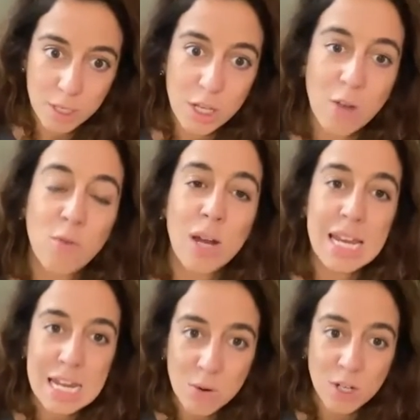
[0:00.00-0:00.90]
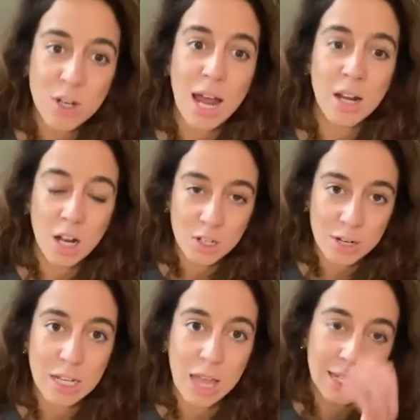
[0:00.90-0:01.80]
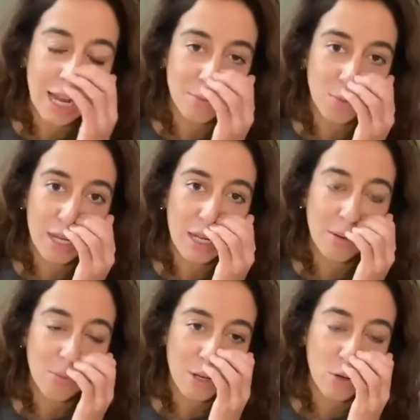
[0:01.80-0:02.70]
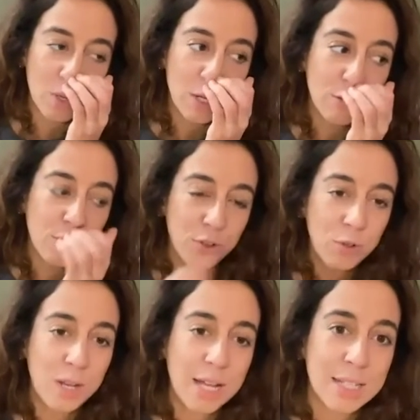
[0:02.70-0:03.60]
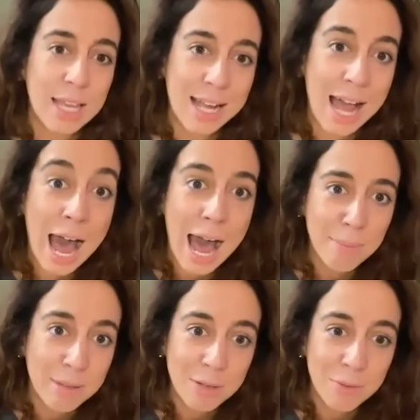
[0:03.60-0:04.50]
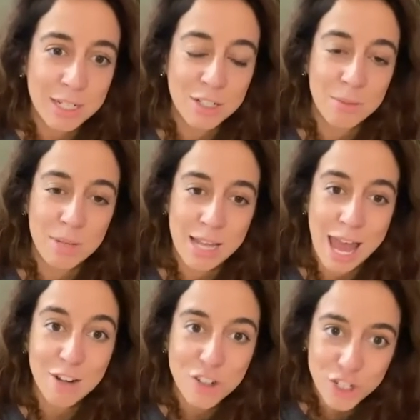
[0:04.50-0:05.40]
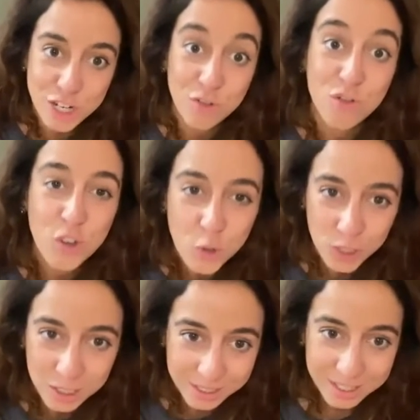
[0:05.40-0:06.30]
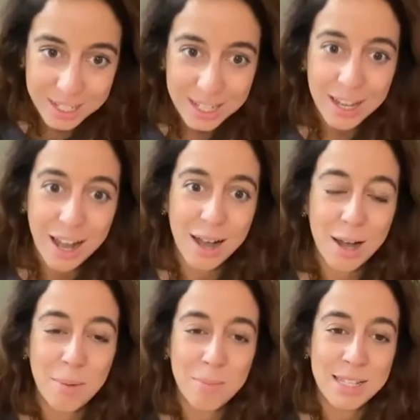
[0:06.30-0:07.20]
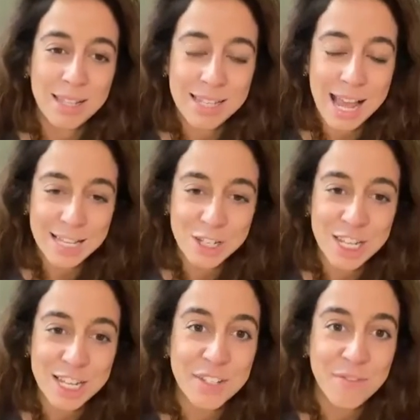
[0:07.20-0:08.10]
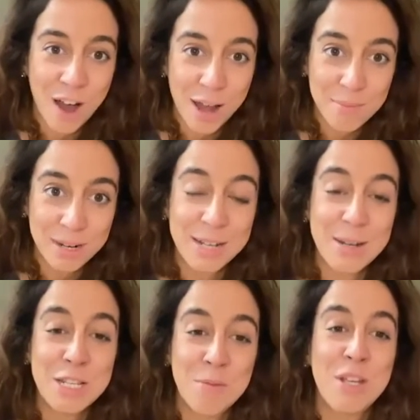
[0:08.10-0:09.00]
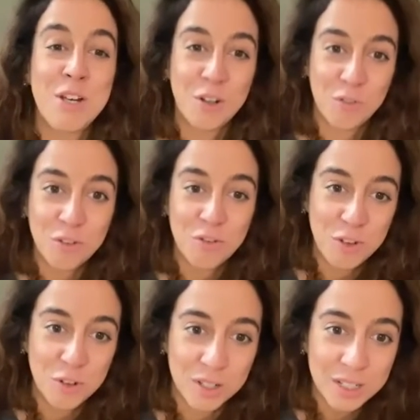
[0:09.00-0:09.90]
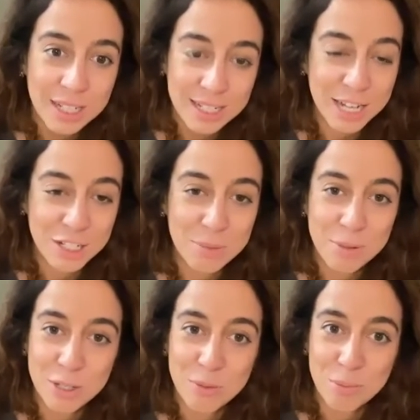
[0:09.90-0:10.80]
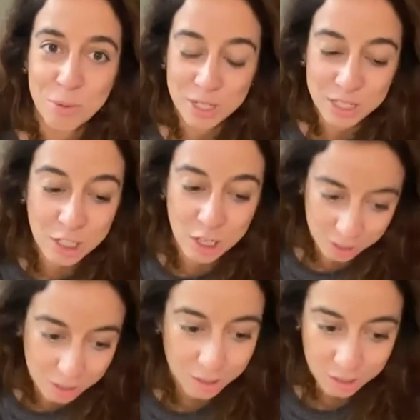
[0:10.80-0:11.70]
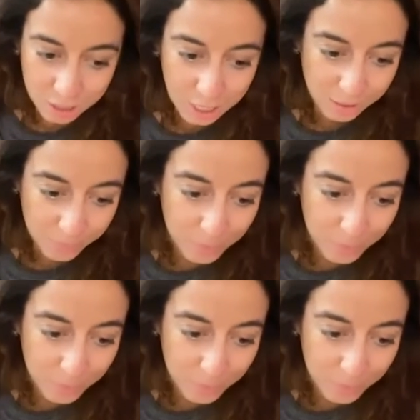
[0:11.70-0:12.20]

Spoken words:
Avoid eating when you're not hungry. A lot of times we use food as like a hobby when it should be energy and fuel. Yes, cooking is fun, but it needs to be cooked for fuel, not just because we're bored in cooking.